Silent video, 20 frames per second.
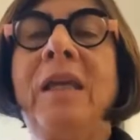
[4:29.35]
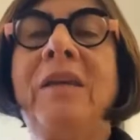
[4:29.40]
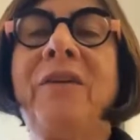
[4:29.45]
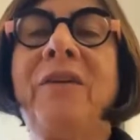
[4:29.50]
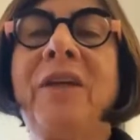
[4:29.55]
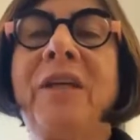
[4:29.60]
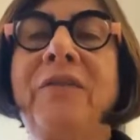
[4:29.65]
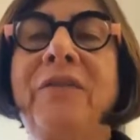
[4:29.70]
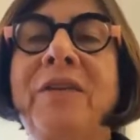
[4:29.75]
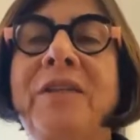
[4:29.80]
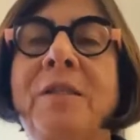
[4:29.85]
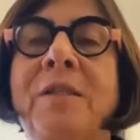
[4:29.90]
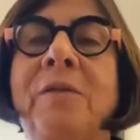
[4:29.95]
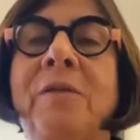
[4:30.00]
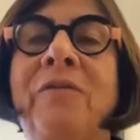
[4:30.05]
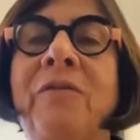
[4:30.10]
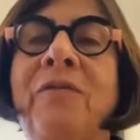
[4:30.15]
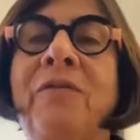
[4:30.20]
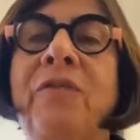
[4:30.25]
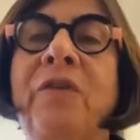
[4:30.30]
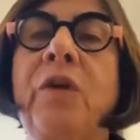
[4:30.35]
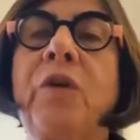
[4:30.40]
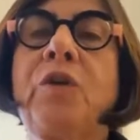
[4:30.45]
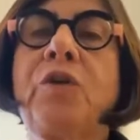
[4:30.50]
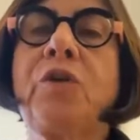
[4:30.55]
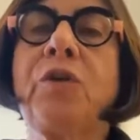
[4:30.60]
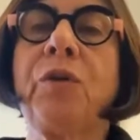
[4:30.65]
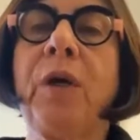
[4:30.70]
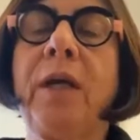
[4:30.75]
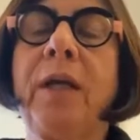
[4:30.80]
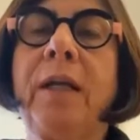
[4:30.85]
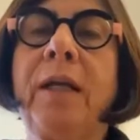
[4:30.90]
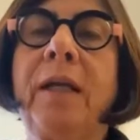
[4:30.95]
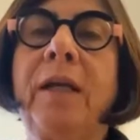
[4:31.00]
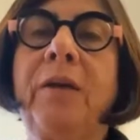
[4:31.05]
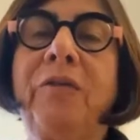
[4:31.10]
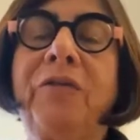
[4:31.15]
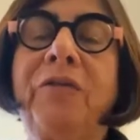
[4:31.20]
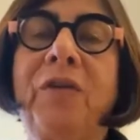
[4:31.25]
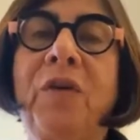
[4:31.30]
even if it's
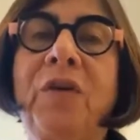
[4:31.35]
virtually,